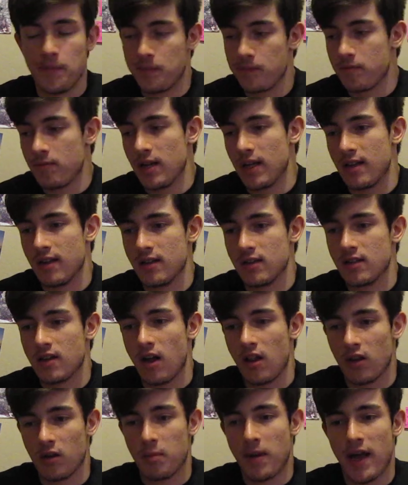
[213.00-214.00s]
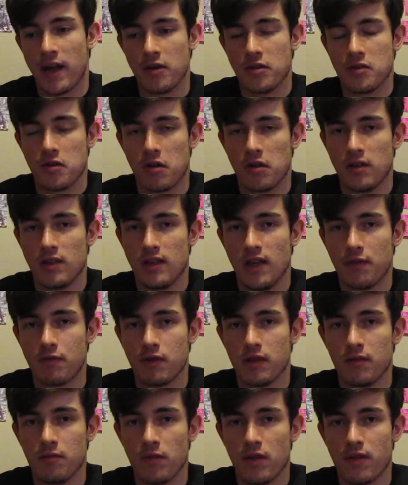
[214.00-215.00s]
because color patterns are
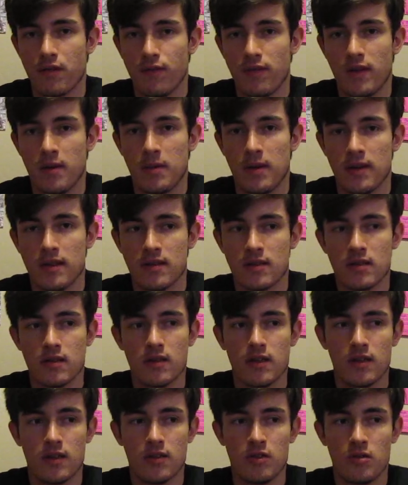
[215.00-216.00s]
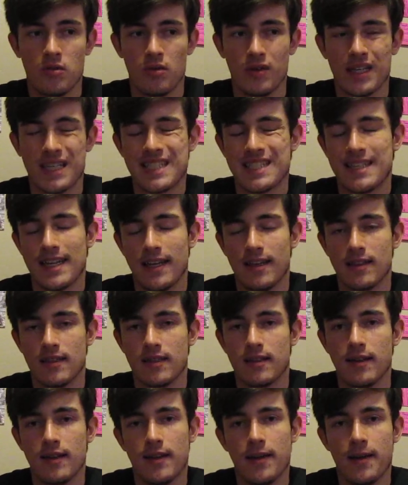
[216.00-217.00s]
different with amphibians to an extent.
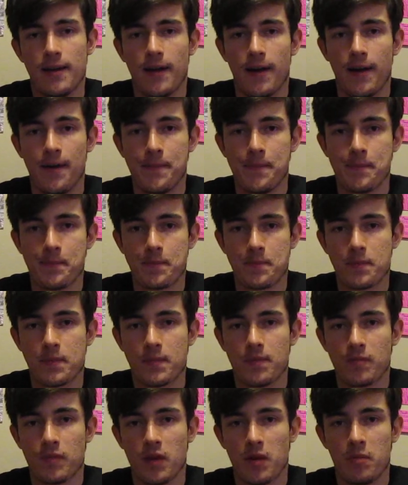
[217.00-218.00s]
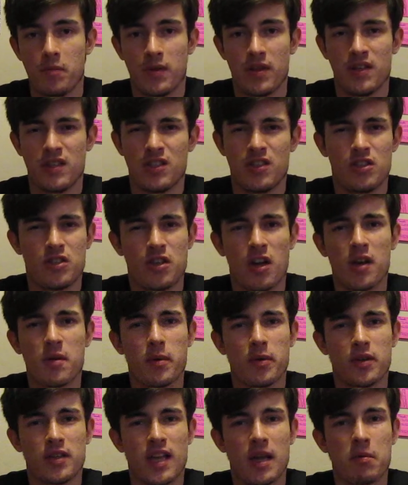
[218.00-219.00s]
But this is just talking
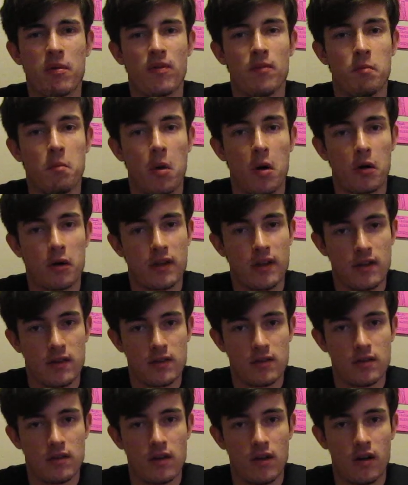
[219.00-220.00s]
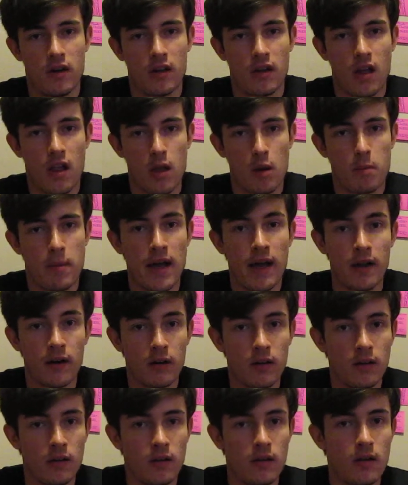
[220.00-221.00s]
about the type of markings on a color
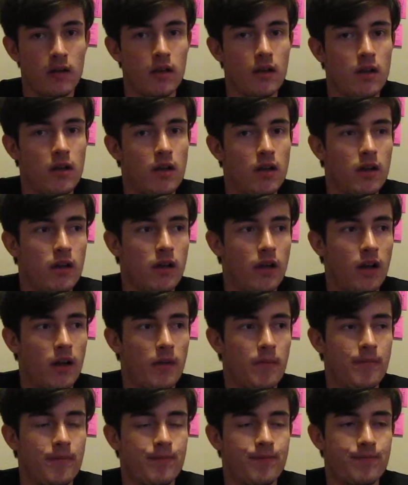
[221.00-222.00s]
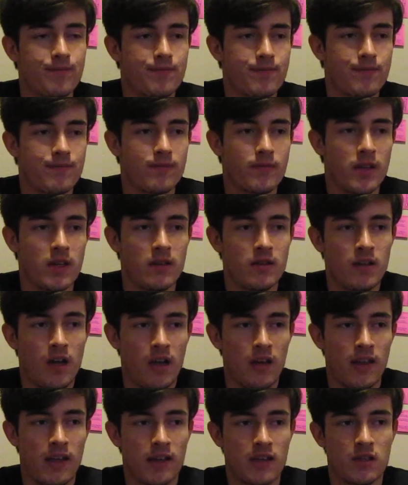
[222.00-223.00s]
pattern,
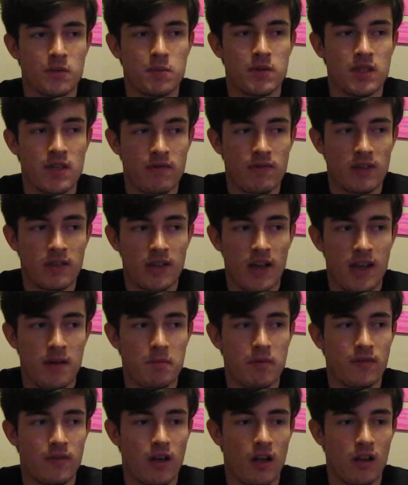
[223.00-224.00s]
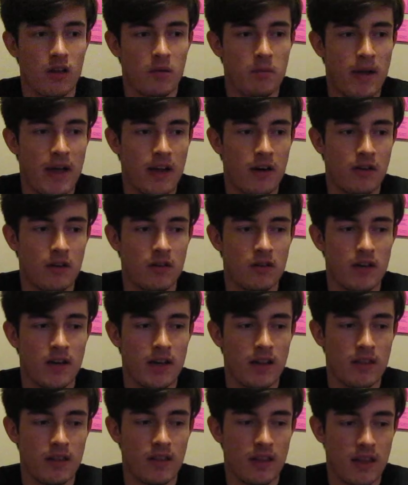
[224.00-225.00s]
not like a specific type of color pattern or
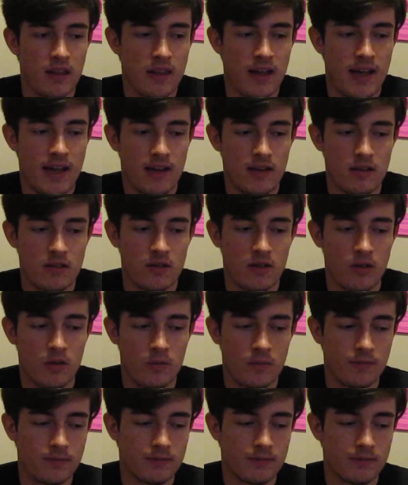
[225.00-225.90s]
anything like that. So,